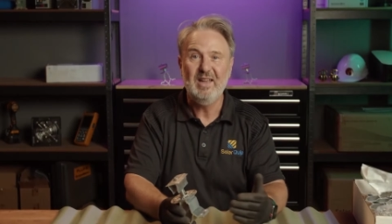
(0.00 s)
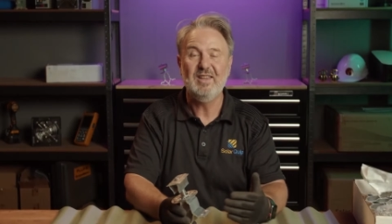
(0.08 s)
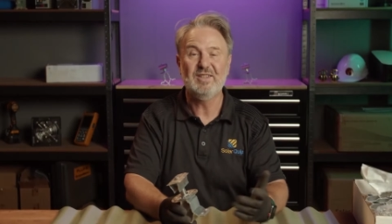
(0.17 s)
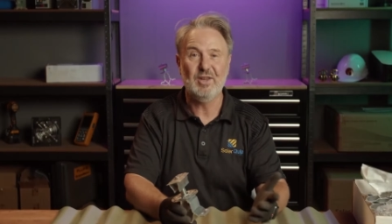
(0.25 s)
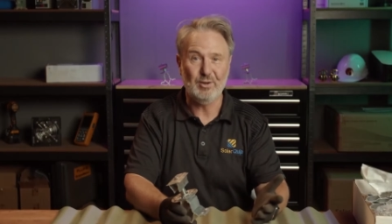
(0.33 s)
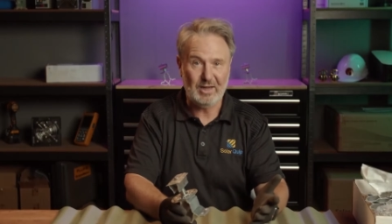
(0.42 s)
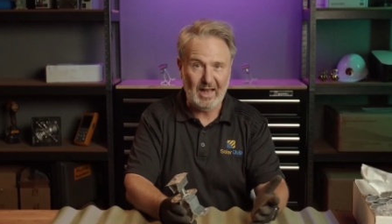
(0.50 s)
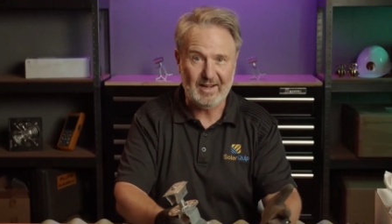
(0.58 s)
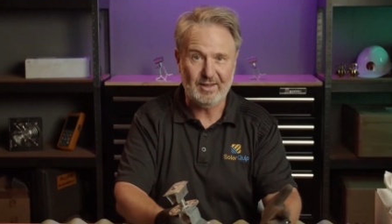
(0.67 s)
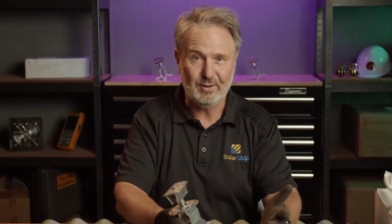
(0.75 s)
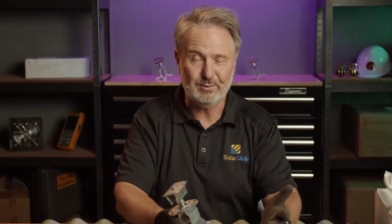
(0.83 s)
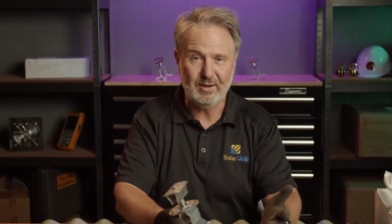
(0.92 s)
there's no
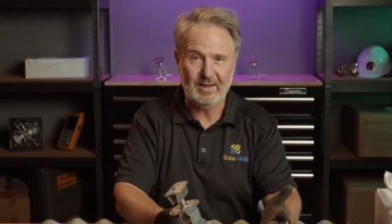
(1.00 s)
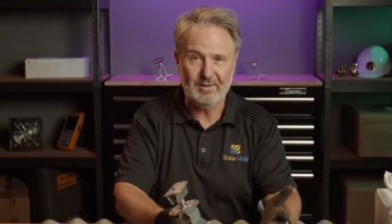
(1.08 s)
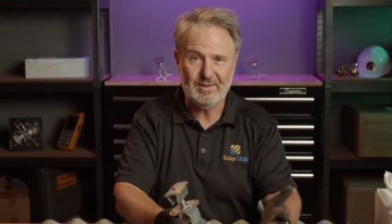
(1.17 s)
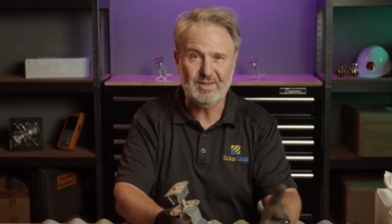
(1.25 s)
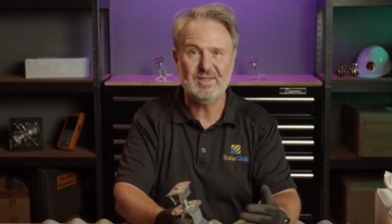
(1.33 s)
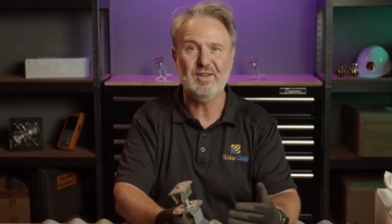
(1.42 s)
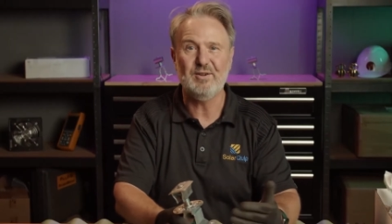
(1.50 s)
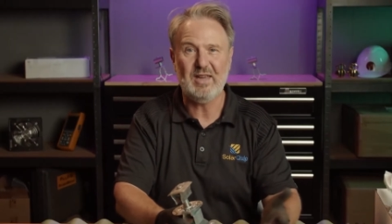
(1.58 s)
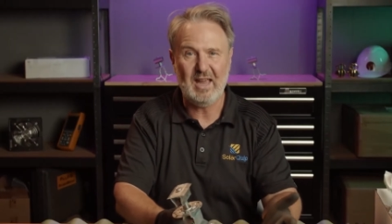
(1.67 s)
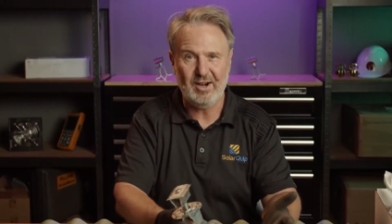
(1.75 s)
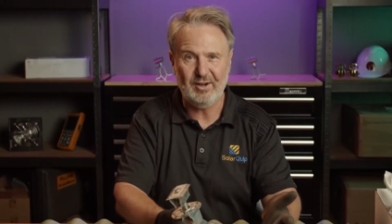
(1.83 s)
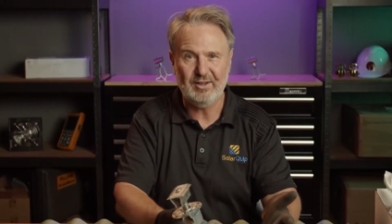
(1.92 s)
cutting of rails, there's no
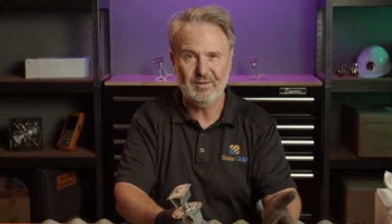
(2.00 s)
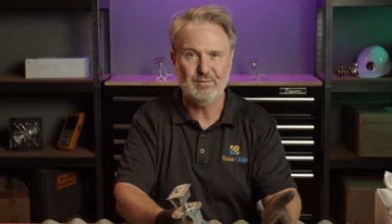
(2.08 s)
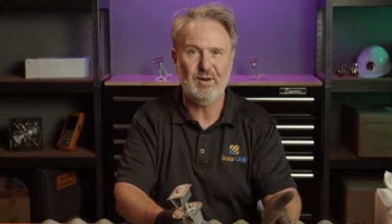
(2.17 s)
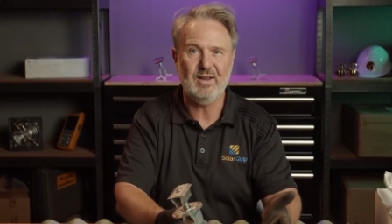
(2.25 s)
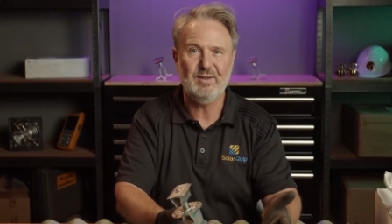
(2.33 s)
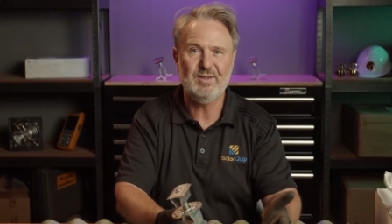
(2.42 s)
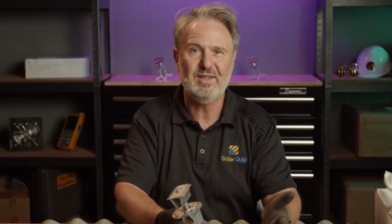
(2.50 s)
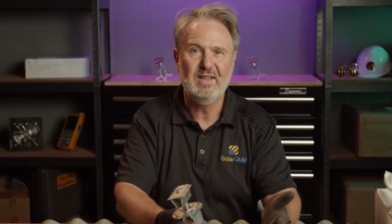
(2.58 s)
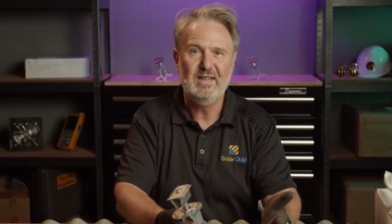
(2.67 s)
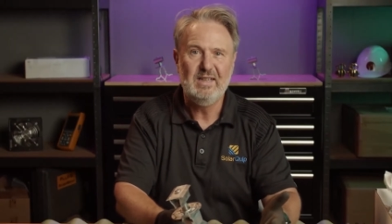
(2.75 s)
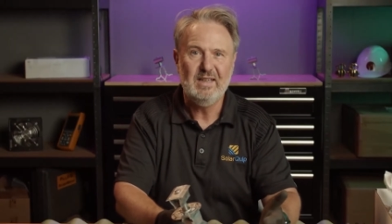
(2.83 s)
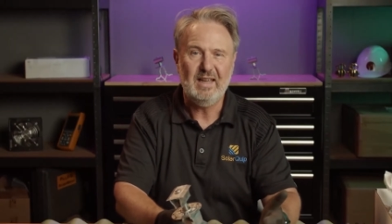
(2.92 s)
carrying of rails,
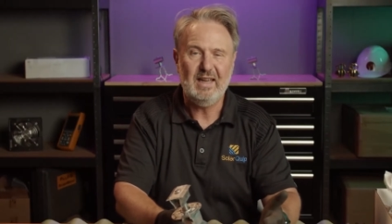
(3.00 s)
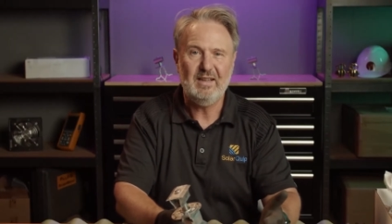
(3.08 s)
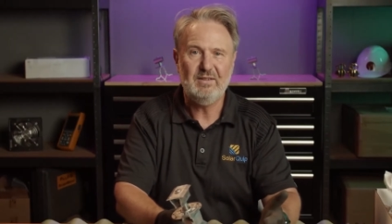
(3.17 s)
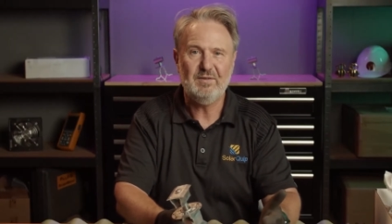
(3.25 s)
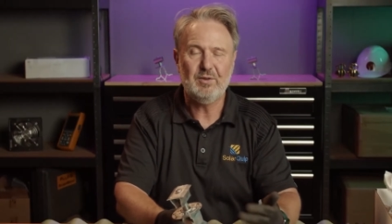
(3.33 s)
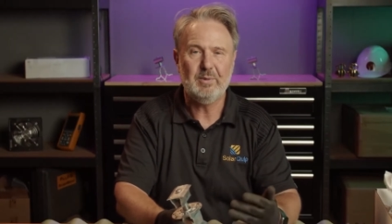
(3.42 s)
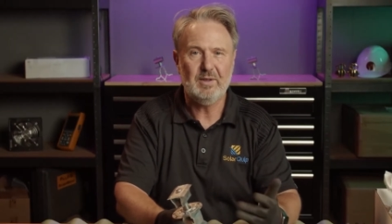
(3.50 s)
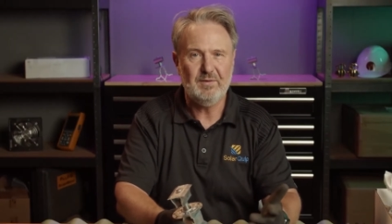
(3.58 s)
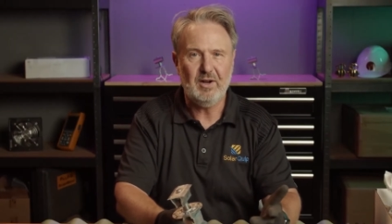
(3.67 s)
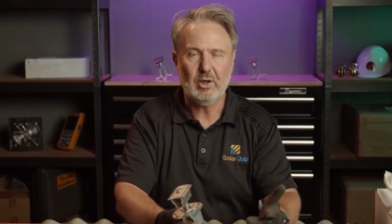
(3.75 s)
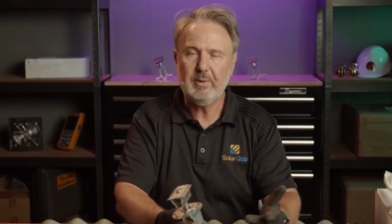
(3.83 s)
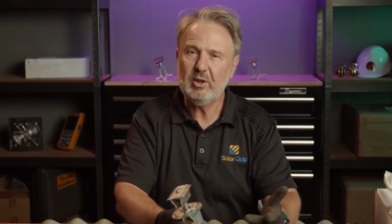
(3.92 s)
and from an
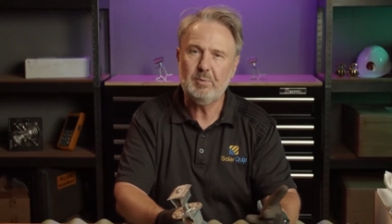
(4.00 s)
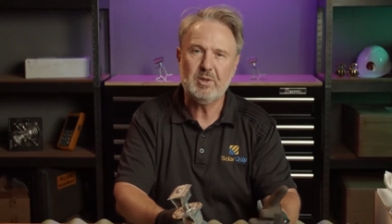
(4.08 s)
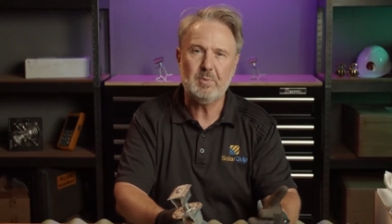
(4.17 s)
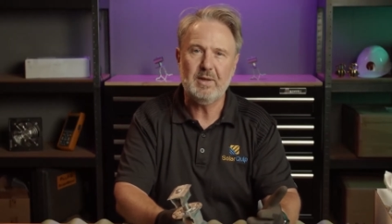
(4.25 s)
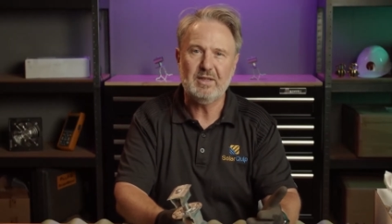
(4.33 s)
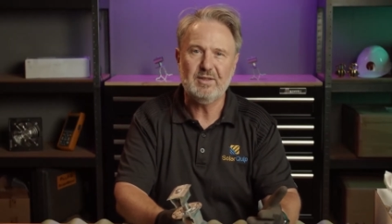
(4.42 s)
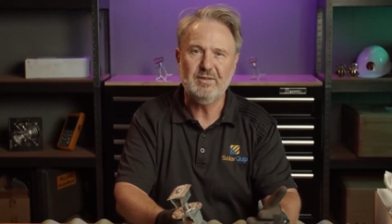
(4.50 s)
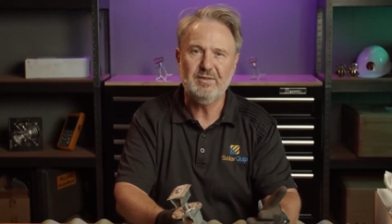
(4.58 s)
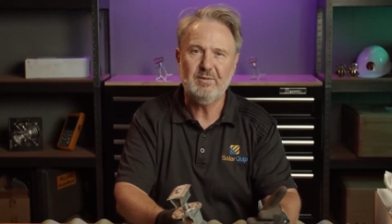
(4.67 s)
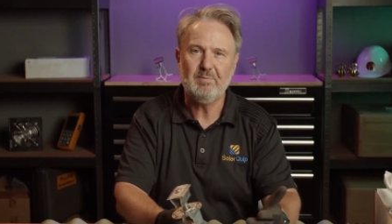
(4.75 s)
environmental perspective,